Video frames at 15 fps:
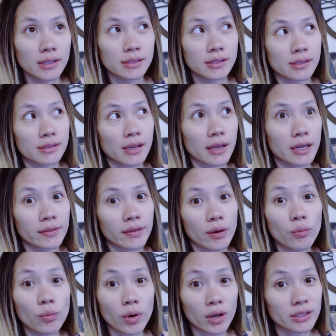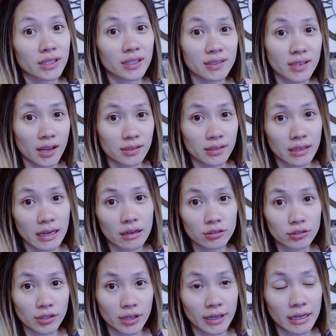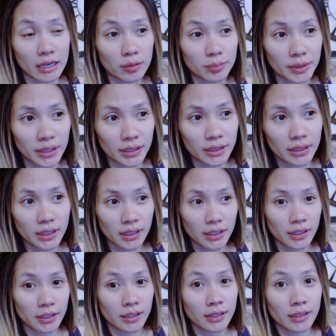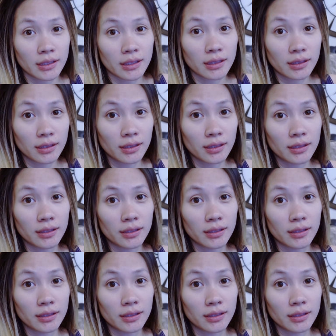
decide if I want to test it out and try it out. But uh,